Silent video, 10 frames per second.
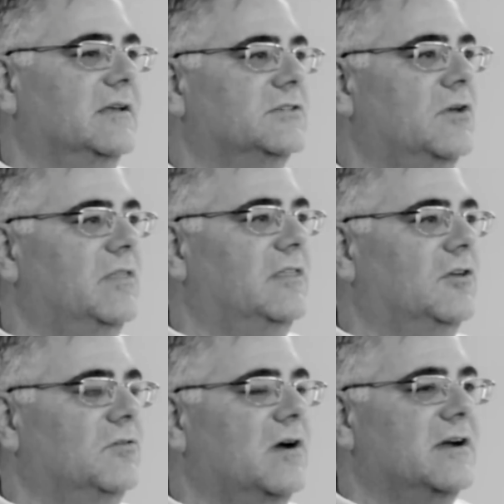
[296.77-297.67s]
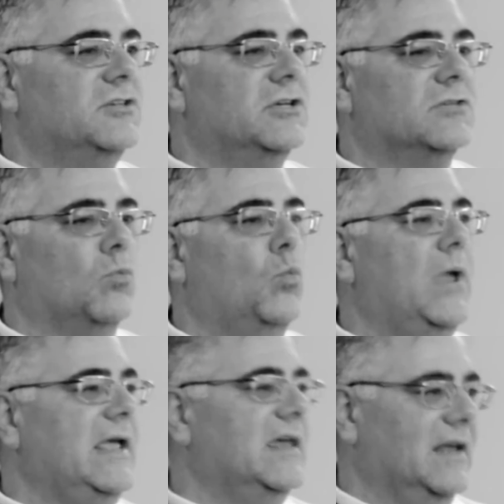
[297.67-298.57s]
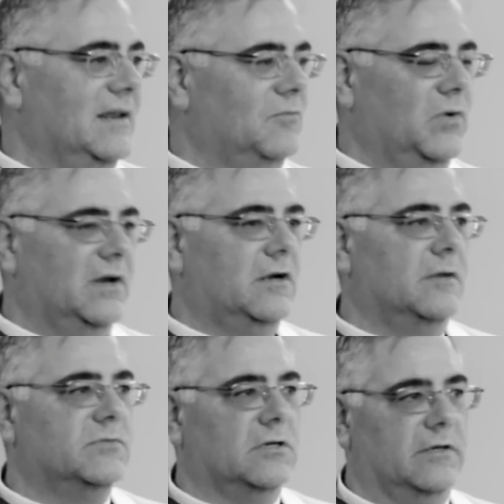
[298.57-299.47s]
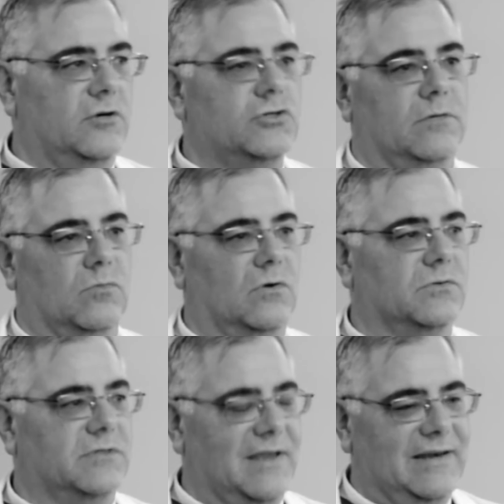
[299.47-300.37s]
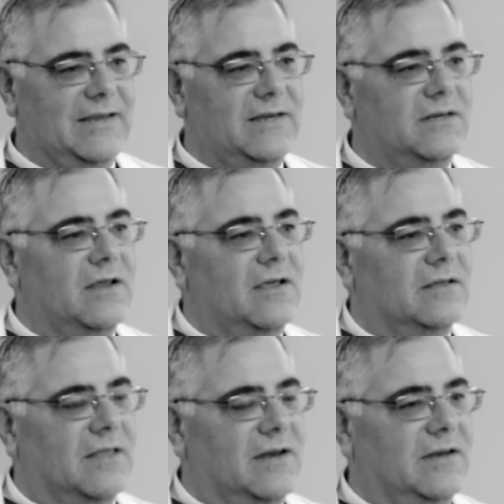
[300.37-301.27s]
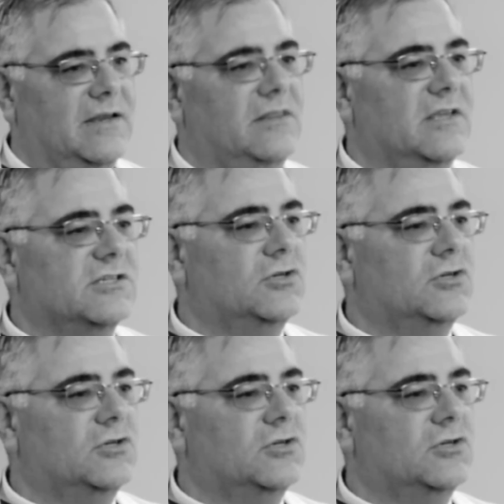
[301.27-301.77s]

so that they're not just winging it when it comes to leadership roles. They need this